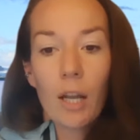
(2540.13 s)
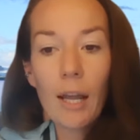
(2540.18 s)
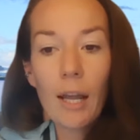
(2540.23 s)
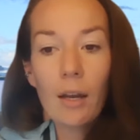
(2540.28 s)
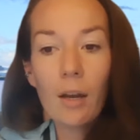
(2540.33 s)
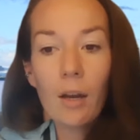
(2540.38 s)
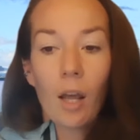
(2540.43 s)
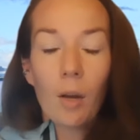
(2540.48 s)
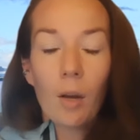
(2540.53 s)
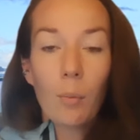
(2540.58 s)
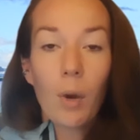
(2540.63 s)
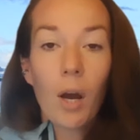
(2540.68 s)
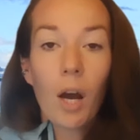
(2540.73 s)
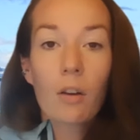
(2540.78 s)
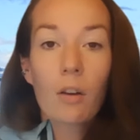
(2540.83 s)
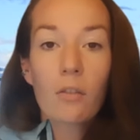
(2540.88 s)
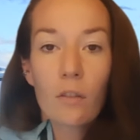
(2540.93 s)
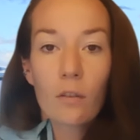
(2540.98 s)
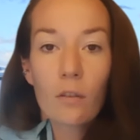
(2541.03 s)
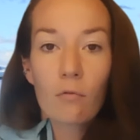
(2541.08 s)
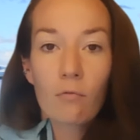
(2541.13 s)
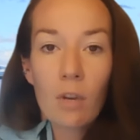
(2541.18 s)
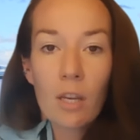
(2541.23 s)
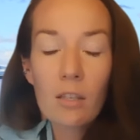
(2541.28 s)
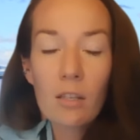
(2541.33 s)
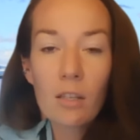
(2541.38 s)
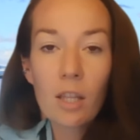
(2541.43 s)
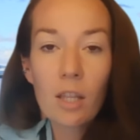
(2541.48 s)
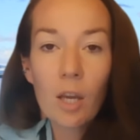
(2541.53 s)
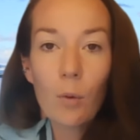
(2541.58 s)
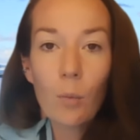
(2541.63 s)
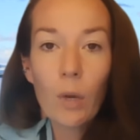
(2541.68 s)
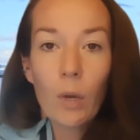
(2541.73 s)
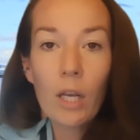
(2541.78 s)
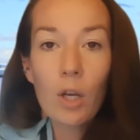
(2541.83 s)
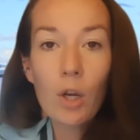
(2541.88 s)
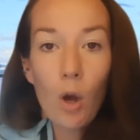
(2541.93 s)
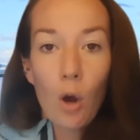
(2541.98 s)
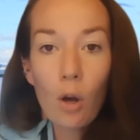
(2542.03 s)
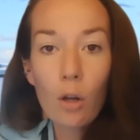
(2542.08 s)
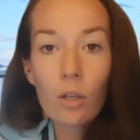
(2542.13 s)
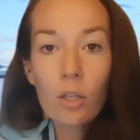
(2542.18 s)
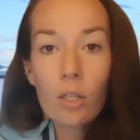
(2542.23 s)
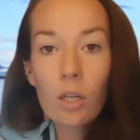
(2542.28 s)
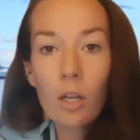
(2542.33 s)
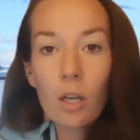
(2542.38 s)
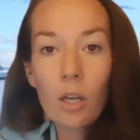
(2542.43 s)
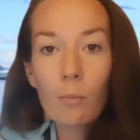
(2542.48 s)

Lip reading: And part of the reason that we're not